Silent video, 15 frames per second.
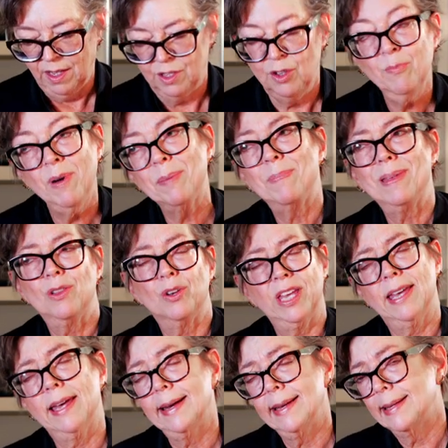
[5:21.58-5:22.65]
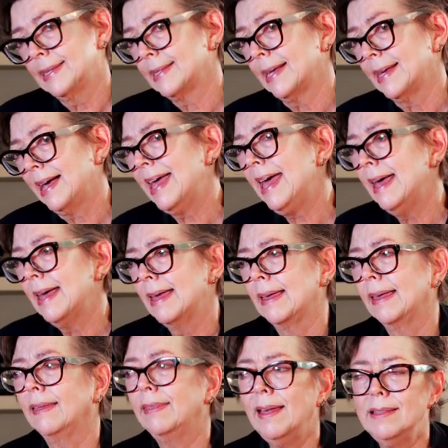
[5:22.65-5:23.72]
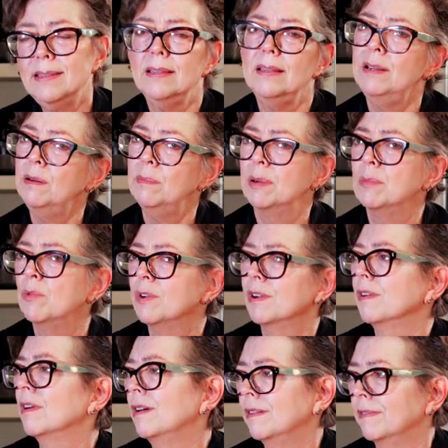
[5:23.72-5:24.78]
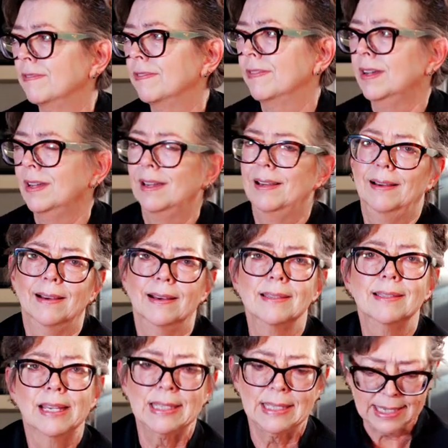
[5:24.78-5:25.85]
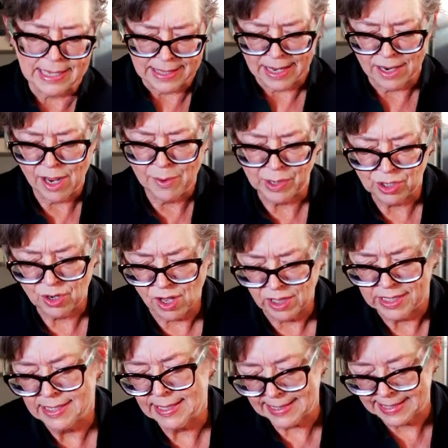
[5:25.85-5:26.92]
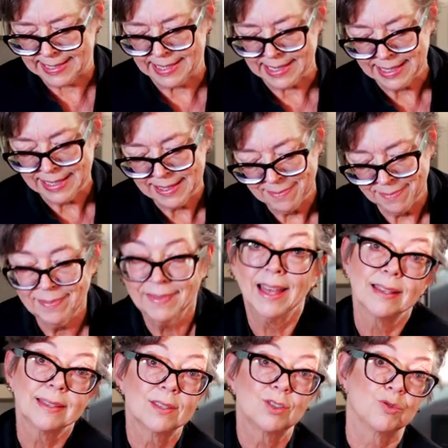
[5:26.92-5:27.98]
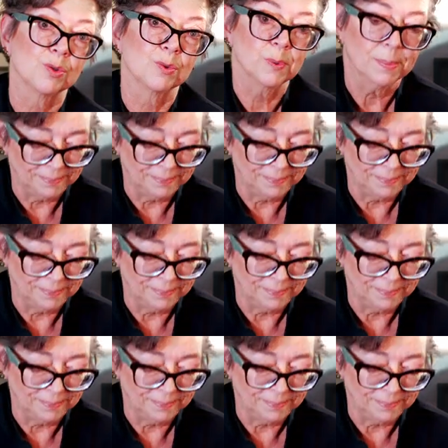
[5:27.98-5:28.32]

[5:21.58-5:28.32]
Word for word: You might be looking at it and saying, hey, that's a little bit more of a dusting than I would call a dusting, and that's true.